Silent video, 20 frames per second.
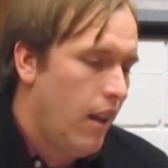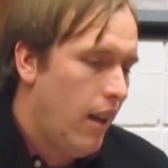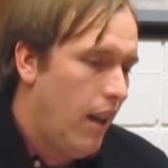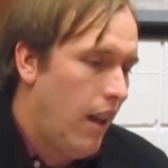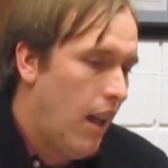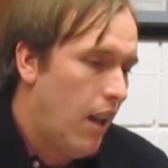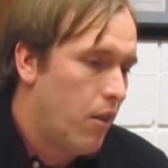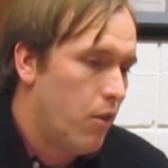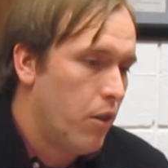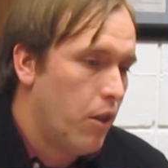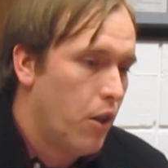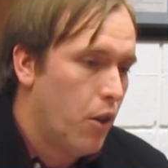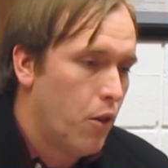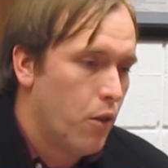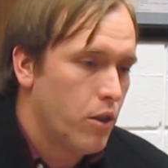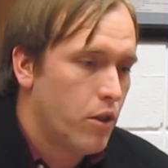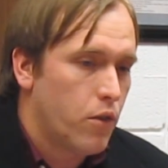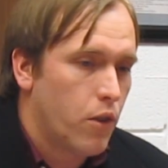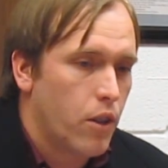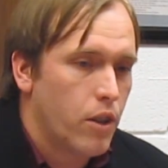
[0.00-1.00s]
And I don't
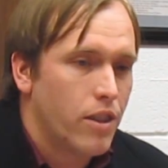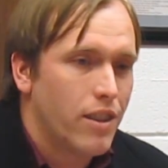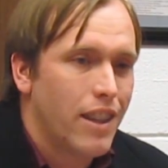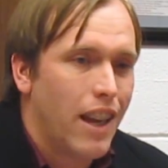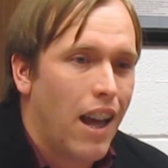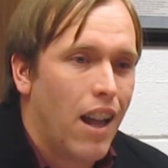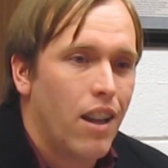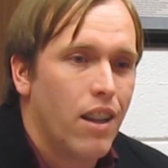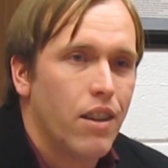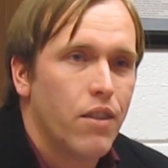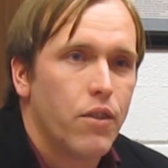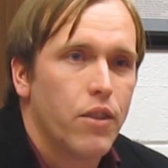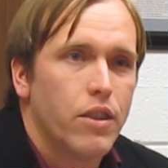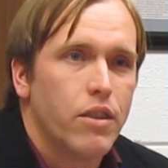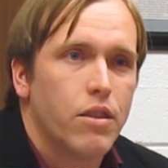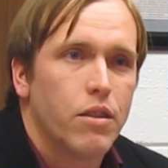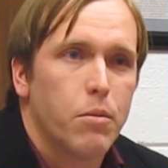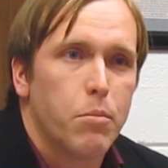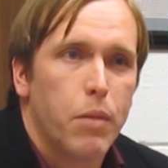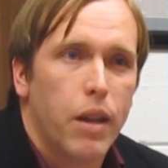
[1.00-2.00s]
know as far as talent if
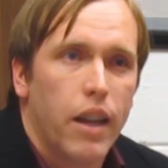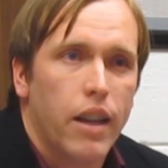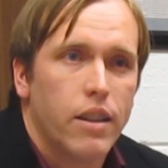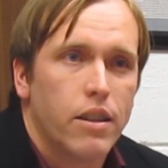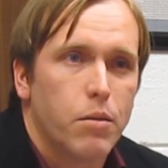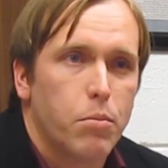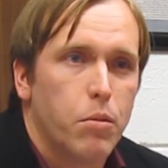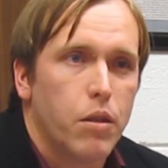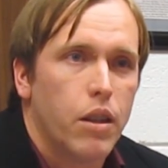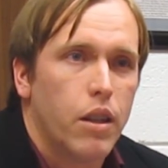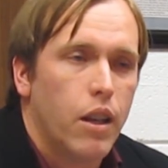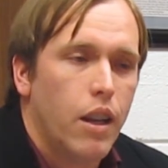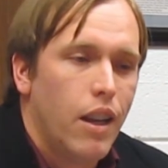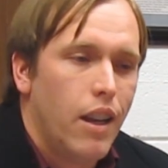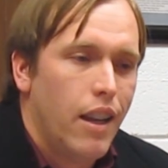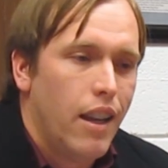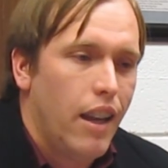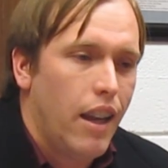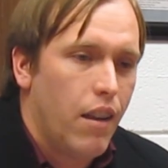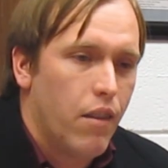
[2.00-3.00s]
it's the best, but
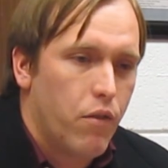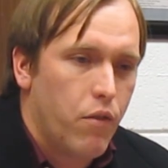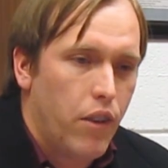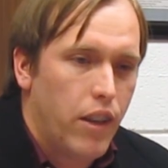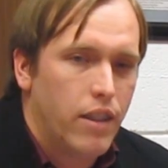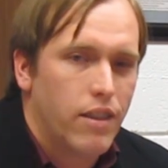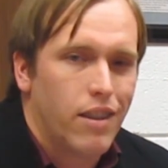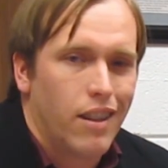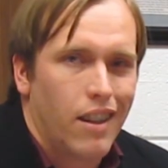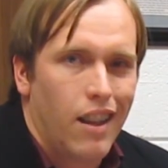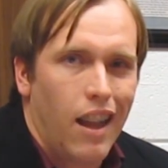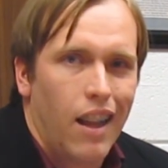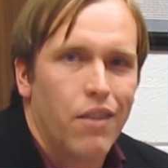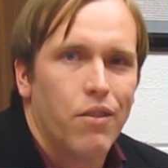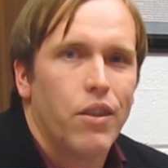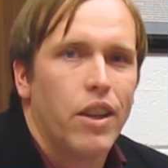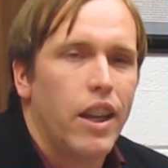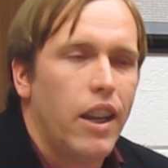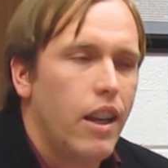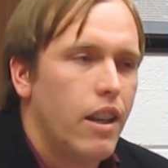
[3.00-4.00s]
it fits a lot
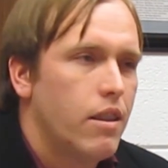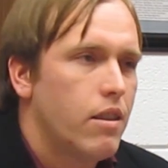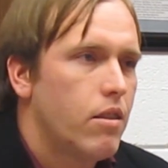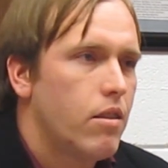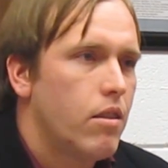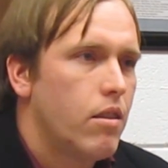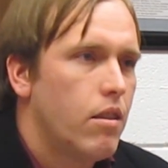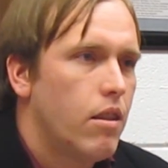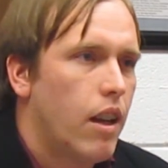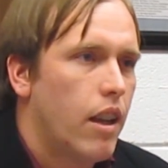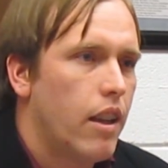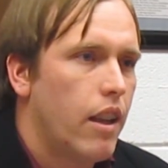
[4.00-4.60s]
of needs.